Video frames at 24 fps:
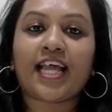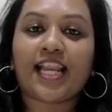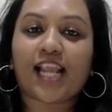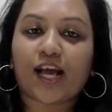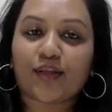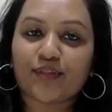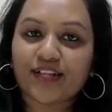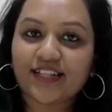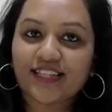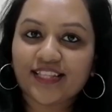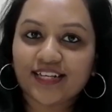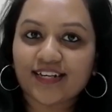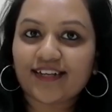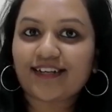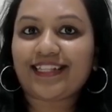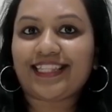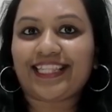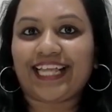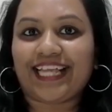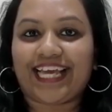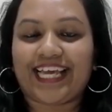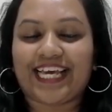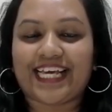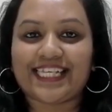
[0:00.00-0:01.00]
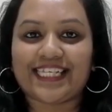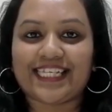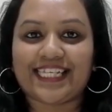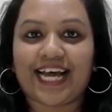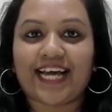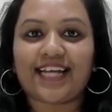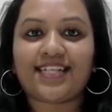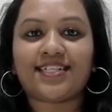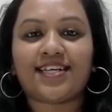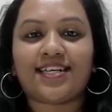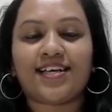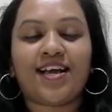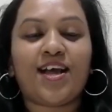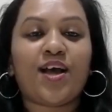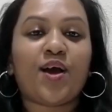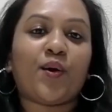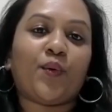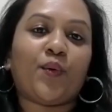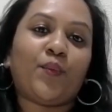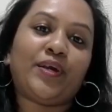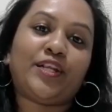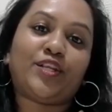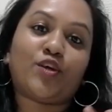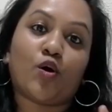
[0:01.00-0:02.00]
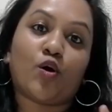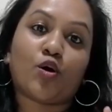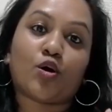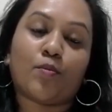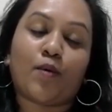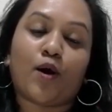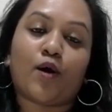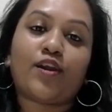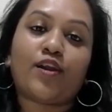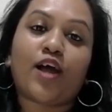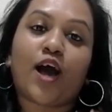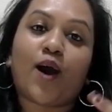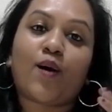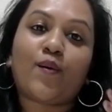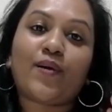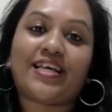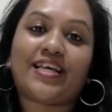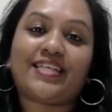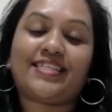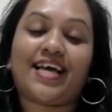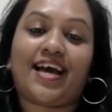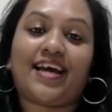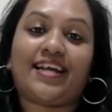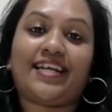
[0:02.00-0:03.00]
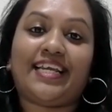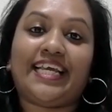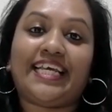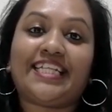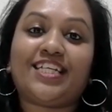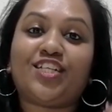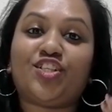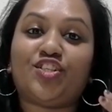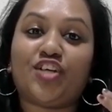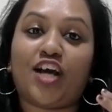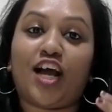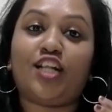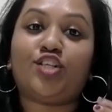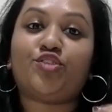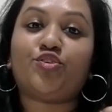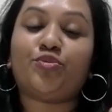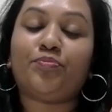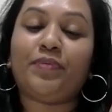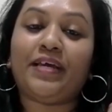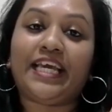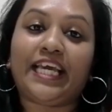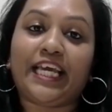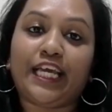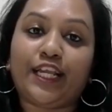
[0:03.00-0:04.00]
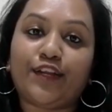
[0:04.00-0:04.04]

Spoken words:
Now the third thing is that we talk about how exactly the child should be